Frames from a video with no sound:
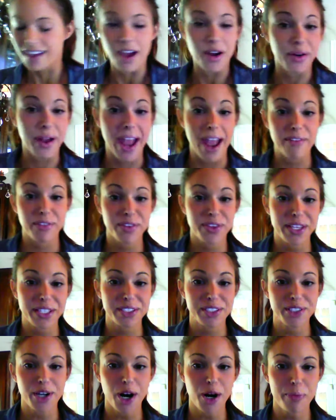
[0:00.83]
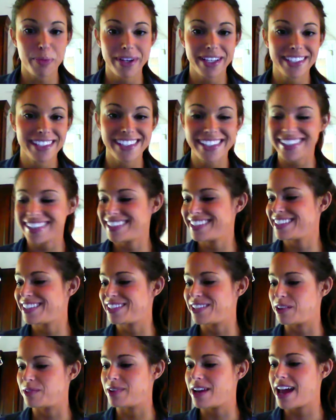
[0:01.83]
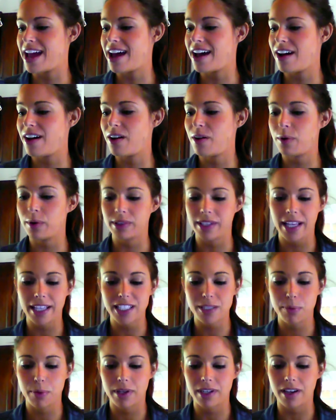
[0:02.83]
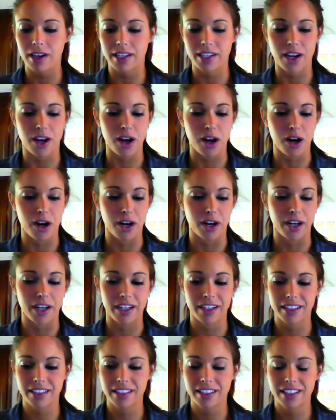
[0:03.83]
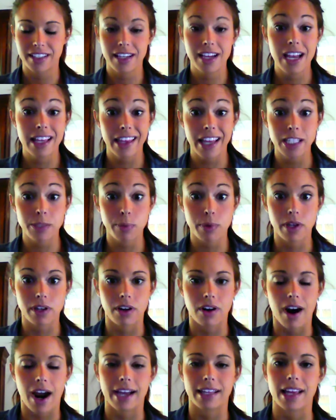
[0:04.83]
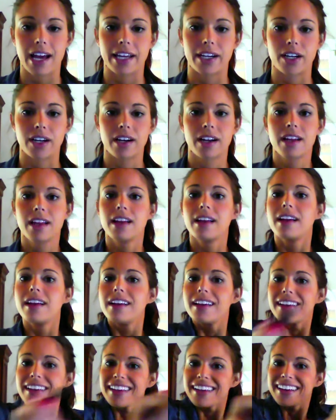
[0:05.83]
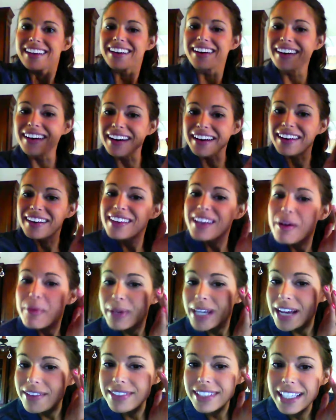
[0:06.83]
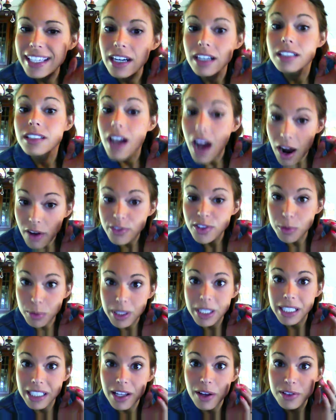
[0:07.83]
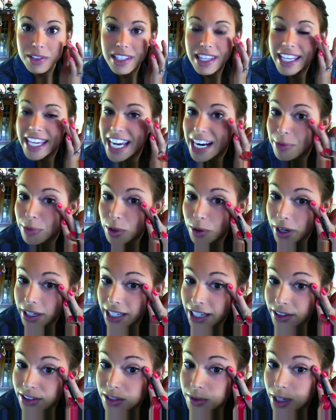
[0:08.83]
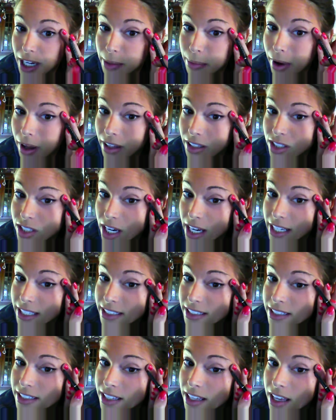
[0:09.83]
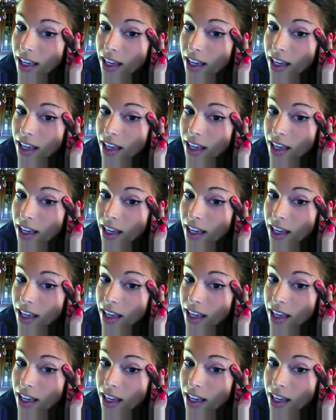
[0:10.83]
Okay, everything's sharpened. So now let's put on our eyeliner. Ugh, I'm gonna have to get uncomfortably close to the camera right now, so I apologize.